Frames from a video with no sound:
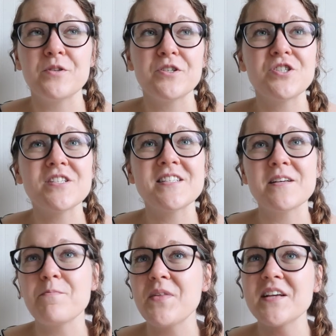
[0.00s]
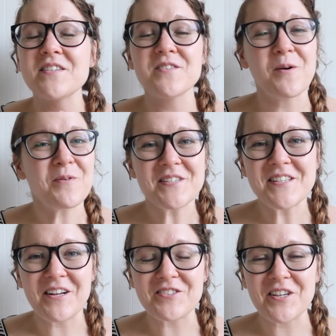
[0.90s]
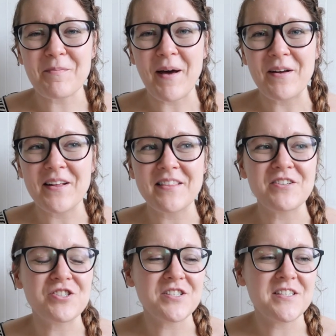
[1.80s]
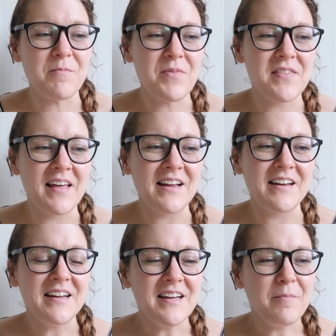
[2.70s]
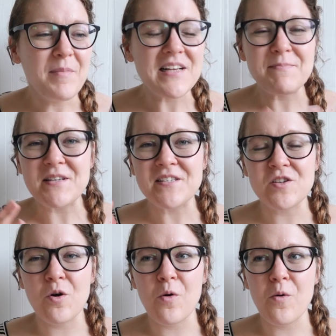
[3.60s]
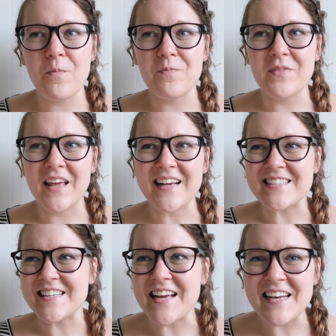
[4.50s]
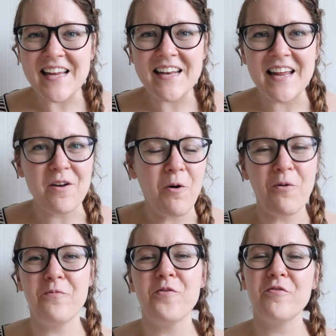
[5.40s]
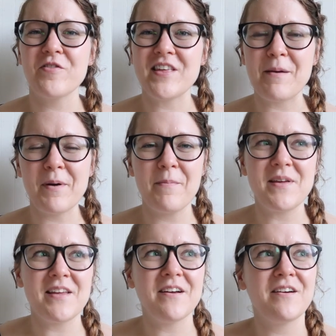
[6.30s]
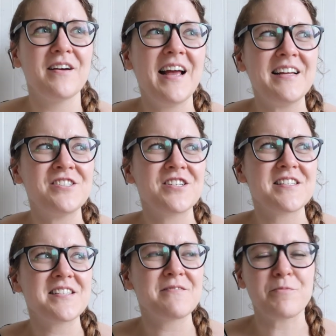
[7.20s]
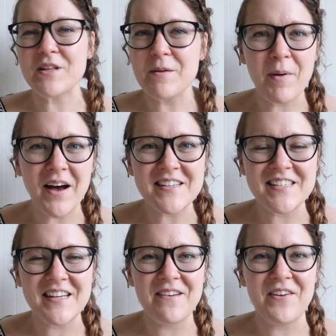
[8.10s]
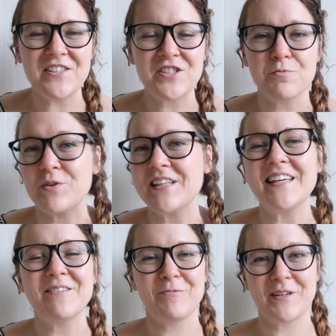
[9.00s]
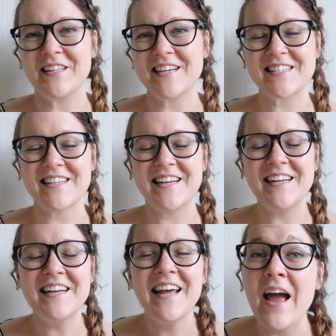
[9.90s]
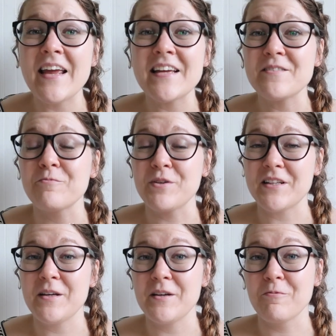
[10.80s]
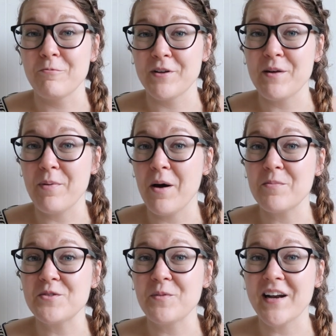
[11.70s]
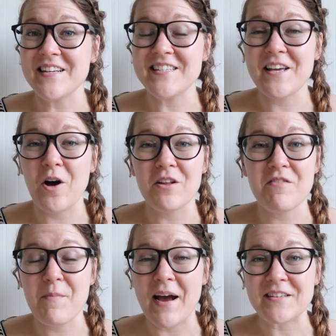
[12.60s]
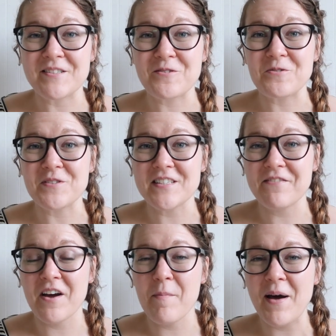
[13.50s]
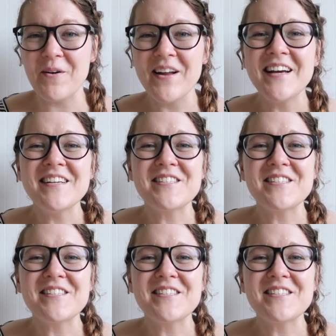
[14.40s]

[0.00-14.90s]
There's just something so nostalgic about it. There's just something that makes me so excited and hopeful for the upcoming year and just really positive and just really, really excited. I get really, really pumped when I see all of the back to school stuff come out.